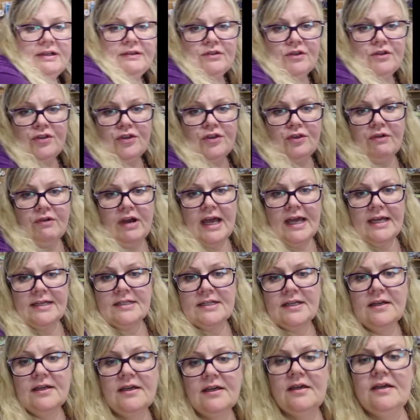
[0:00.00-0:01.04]
the thread
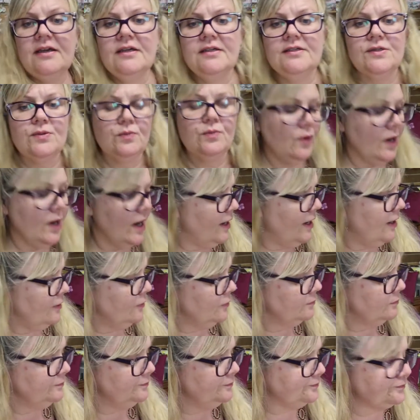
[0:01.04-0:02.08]
as well.
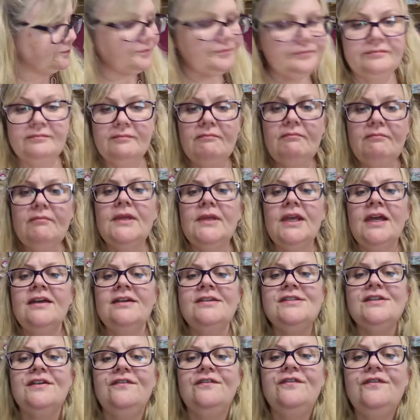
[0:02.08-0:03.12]

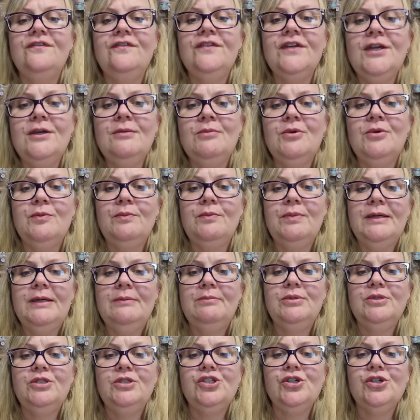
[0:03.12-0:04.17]
There's a few more
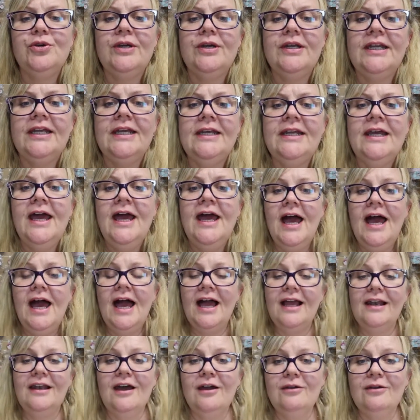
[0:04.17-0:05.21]
people joining.
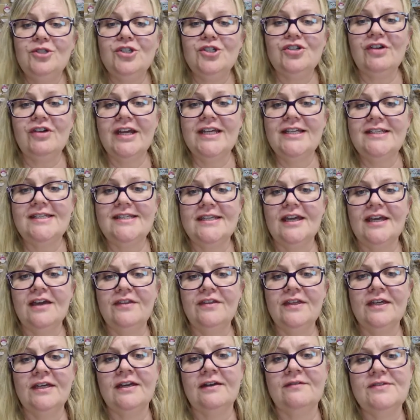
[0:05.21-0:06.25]
Hello, Tracy. I
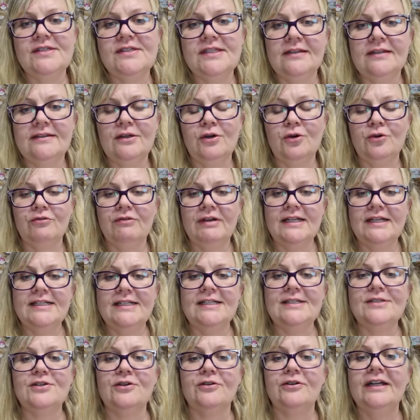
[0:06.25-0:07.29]
think I've said that already.
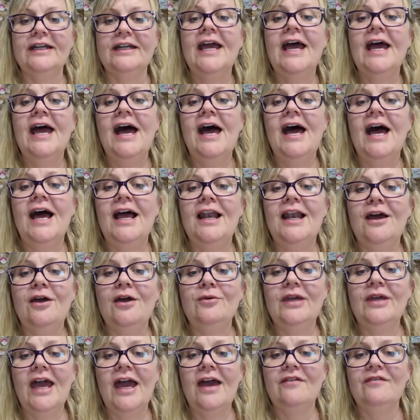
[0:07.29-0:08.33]
Sorry. Hello,
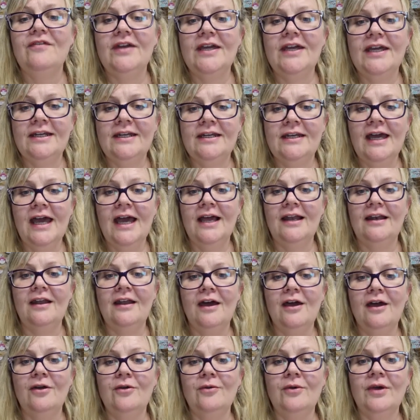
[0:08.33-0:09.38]
Kevin.
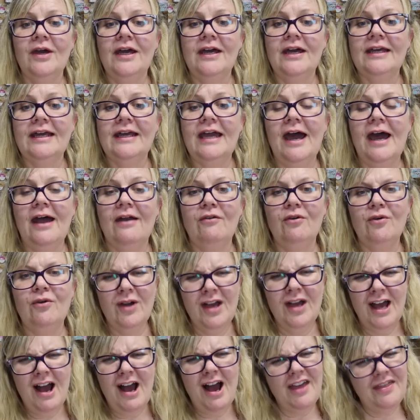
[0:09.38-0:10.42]
Hello, Carol.
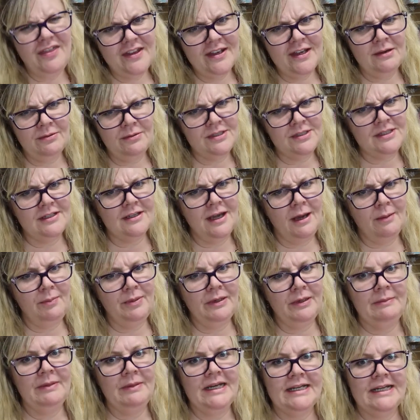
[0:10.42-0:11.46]
I think I was a couple
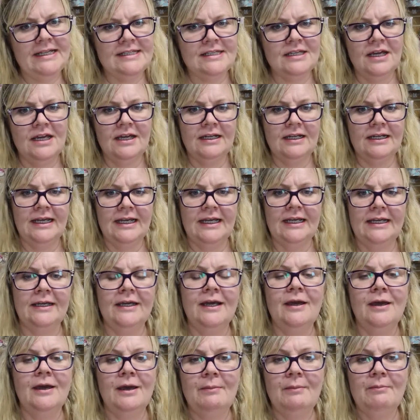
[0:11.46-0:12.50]
of minutes early.
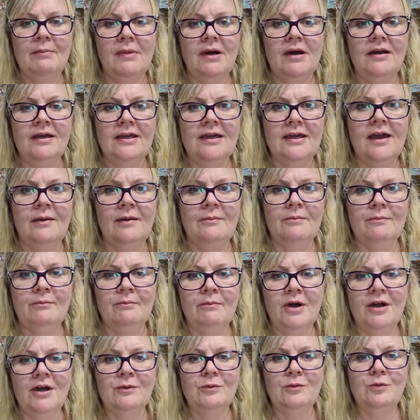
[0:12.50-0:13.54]

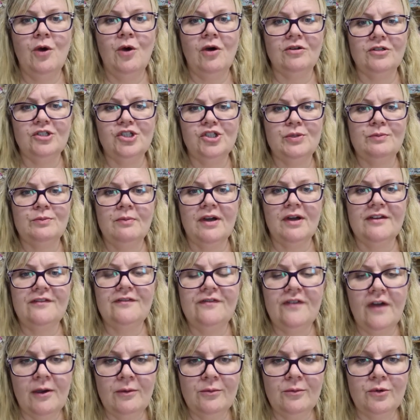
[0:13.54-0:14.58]
My watch and my
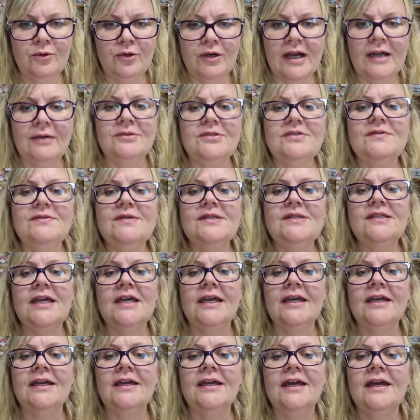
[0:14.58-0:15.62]
phone were out of
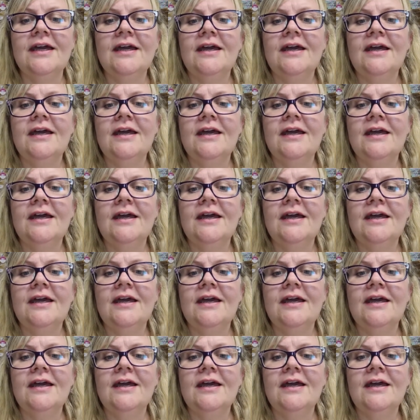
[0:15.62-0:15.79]
sync.